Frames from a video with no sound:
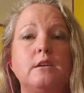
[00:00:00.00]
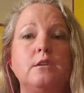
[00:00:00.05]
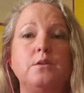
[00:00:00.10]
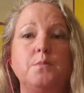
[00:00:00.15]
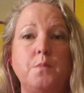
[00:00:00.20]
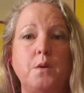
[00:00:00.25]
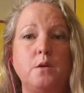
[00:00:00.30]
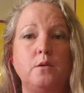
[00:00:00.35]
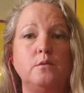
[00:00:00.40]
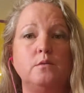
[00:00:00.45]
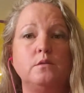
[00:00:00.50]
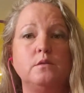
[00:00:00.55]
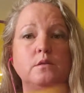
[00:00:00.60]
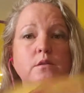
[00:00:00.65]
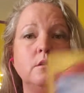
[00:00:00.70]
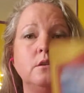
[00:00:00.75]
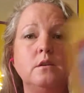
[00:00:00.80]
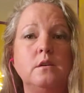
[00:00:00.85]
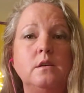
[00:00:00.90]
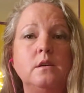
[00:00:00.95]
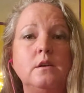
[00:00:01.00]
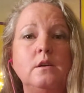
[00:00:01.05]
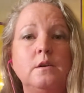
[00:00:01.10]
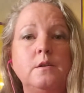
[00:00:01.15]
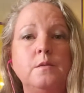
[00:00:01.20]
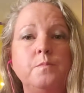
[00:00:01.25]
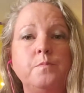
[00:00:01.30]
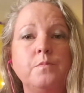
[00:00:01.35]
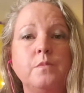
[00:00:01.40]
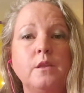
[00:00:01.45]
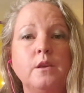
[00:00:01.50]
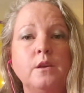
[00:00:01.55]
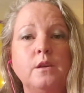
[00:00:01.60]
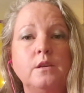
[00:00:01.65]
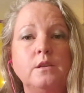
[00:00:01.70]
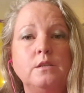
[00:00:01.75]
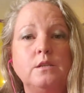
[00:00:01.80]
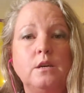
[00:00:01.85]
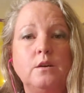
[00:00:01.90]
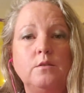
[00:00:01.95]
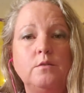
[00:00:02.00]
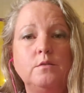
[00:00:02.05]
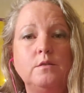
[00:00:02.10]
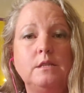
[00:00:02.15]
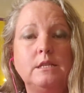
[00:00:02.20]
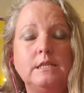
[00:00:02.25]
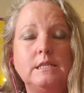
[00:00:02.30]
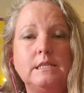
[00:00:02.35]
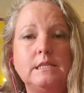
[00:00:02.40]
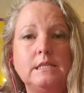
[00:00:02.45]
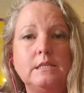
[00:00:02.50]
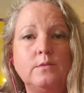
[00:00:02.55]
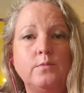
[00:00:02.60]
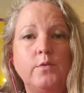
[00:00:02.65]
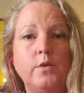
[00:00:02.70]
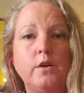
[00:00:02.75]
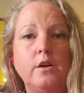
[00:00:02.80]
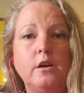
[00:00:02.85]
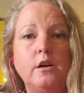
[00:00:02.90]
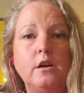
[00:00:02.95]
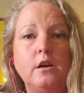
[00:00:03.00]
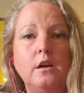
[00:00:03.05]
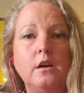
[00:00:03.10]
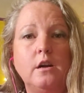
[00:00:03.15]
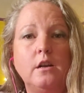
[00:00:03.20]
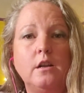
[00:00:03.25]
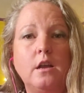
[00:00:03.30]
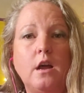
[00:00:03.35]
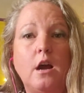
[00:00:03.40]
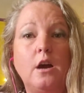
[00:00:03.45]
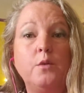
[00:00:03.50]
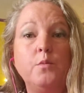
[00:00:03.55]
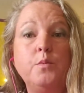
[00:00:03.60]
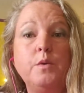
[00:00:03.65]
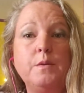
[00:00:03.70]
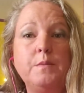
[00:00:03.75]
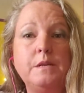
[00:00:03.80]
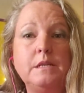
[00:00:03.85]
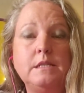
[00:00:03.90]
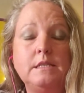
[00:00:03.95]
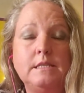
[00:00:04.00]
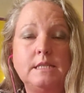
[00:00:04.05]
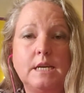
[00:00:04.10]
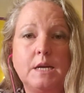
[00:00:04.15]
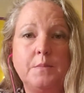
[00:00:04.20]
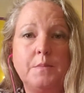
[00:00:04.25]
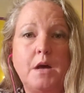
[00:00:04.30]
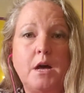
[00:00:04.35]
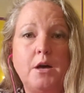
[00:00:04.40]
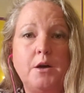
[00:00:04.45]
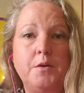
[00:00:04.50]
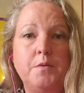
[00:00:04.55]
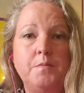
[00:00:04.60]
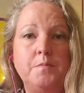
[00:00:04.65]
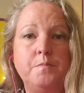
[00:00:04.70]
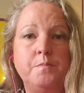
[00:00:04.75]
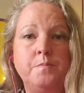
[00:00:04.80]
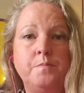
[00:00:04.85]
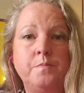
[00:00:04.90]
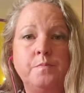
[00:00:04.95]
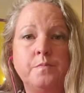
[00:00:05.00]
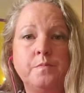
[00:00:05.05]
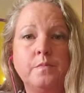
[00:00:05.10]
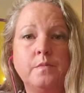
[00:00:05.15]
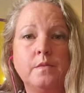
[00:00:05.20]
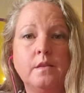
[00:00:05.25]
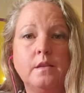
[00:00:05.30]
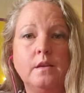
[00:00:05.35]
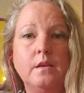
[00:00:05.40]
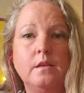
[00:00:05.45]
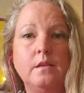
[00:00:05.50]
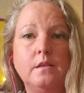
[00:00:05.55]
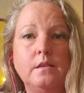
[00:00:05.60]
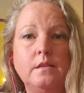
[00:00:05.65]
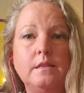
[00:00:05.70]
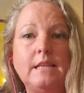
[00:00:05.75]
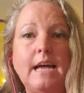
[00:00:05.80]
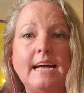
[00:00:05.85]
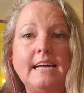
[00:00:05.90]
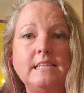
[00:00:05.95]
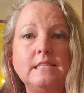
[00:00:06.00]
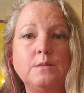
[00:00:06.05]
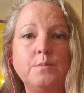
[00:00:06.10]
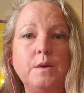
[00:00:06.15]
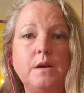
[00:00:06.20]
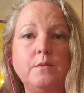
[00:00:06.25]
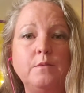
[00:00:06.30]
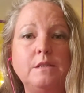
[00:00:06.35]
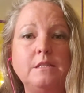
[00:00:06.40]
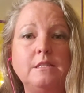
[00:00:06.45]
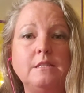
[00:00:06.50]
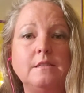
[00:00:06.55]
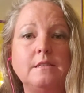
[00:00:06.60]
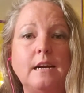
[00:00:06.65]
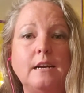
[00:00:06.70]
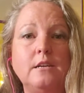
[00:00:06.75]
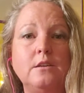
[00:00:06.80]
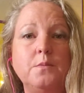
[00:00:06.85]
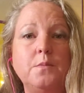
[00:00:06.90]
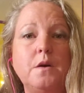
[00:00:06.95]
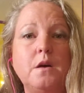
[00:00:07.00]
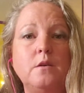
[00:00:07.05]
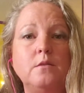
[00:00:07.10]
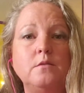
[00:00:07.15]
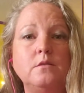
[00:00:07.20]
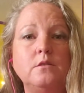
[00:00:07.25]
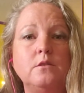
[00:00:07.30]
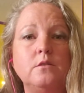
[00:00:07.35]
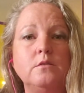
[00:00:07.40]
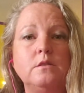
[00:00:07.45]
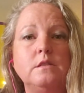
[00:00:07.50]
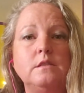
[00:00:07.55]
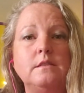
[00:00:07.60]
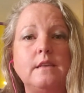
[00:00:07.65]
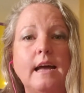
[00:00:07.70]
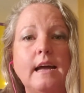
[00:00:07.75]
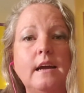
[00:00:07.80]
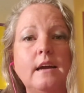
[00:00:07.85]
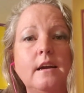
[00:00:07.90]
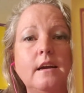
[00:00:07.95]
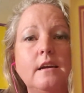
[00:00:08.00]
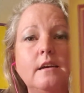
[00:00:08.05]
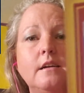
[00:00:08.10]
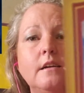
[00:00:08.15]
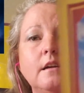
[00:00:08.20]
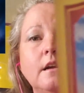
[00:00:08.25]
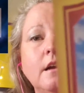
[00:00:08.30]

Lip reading: the most? So this is for our women to come home. That is what we desire the most. So desire